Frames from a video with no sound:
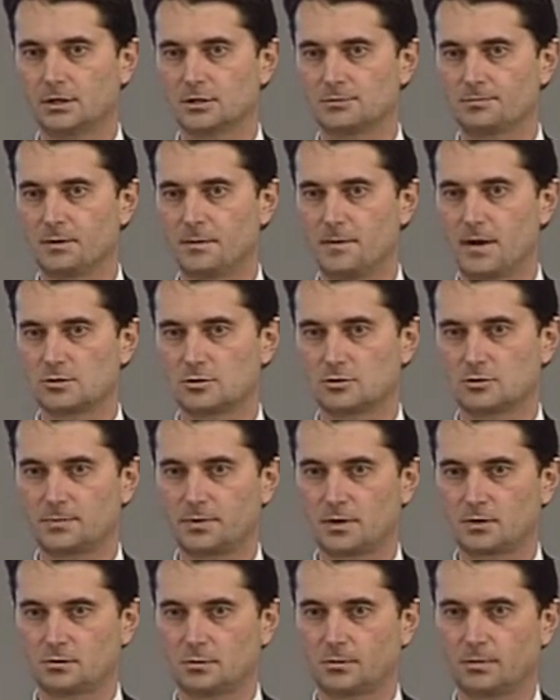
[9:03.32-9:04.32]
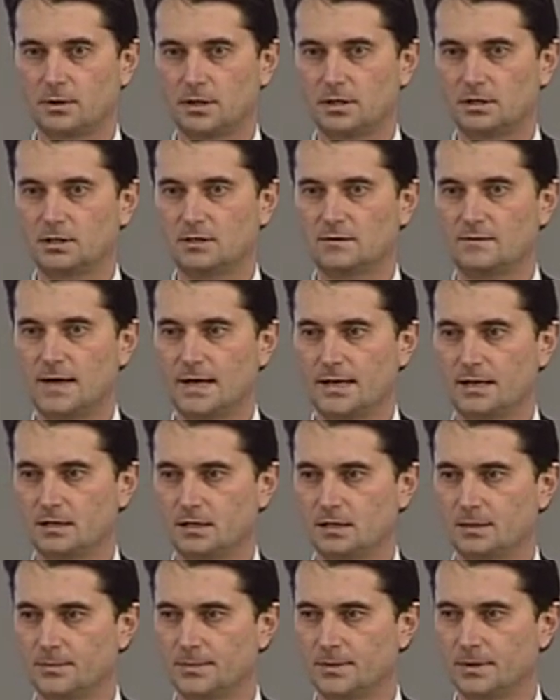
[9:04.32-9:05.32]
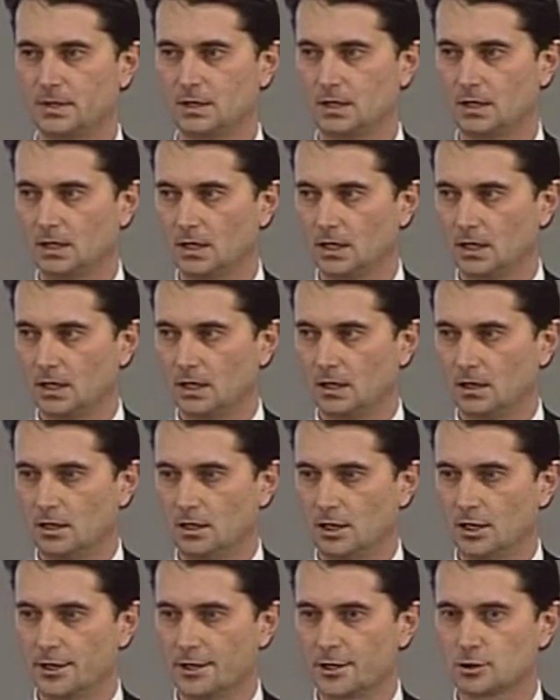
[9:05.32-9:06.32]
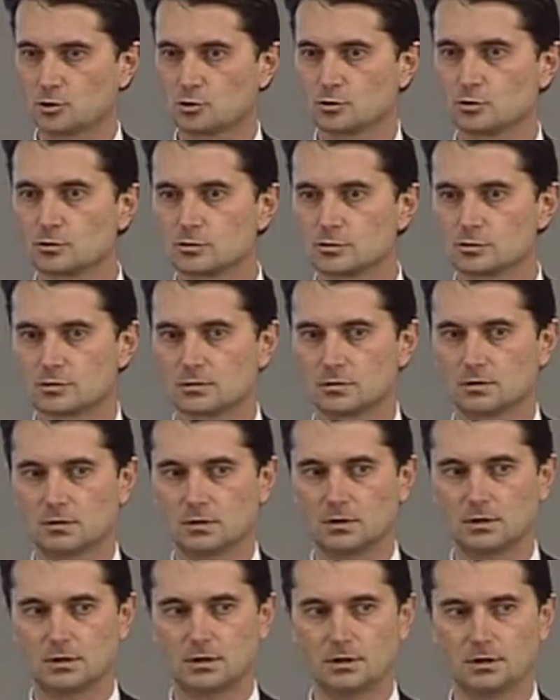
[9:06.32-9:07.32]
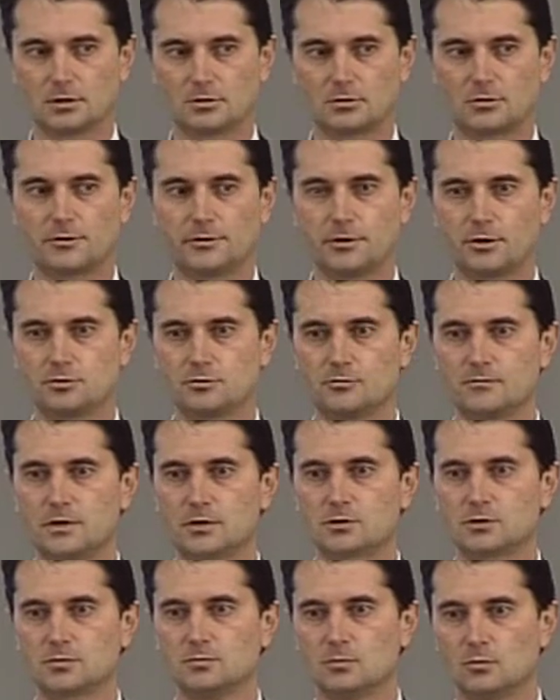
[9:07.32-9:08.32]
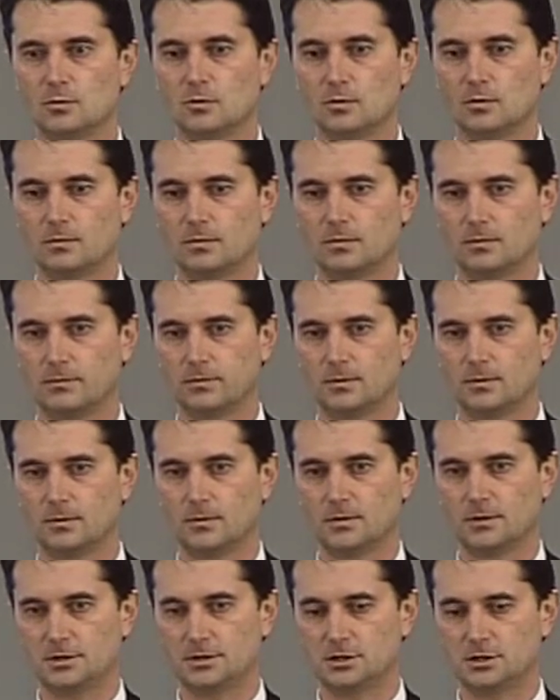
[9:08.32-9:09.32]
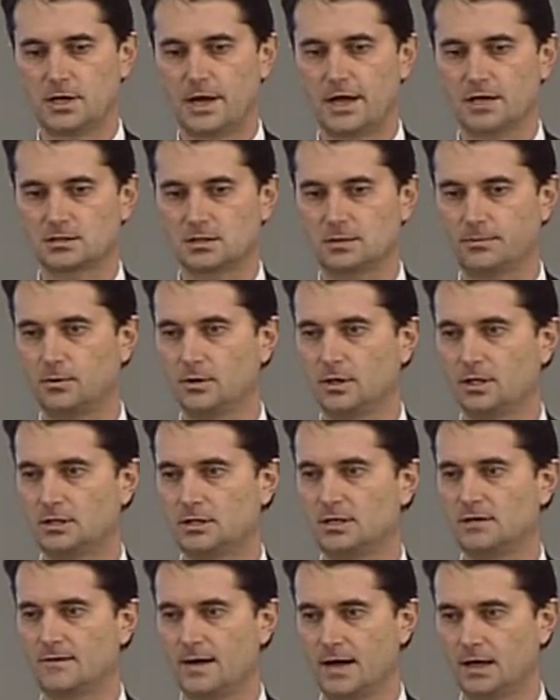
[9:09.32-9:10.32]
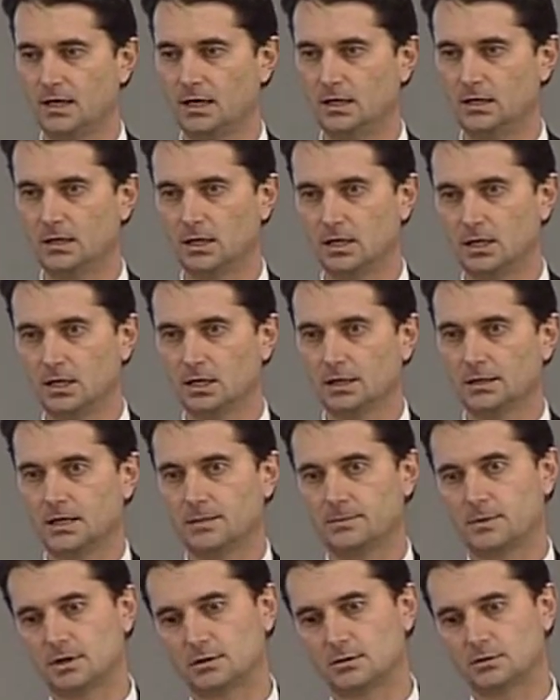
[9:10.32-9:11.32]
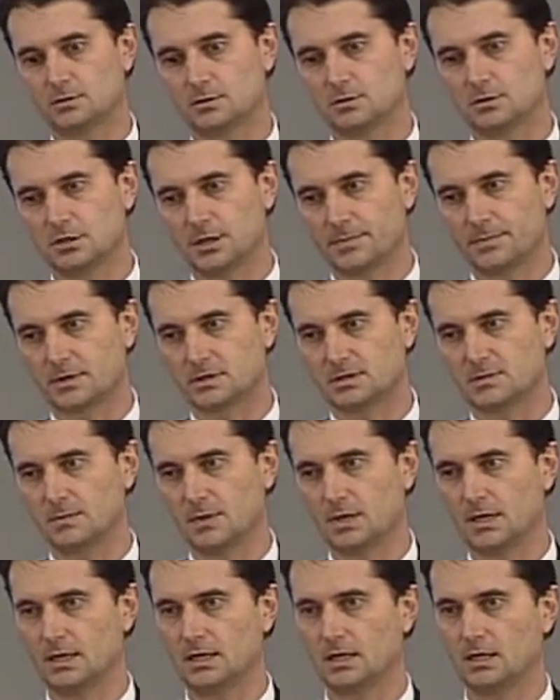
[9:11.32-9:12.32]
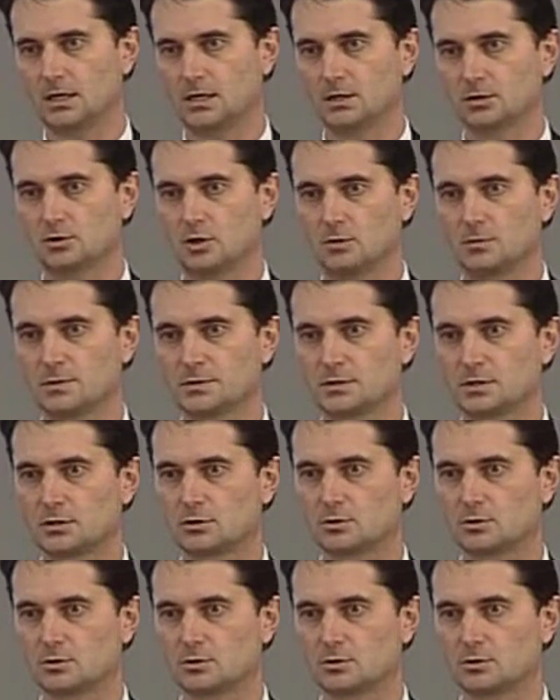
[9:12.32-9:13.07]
here is not just declarations and words. Resources and actions are needed. Political will should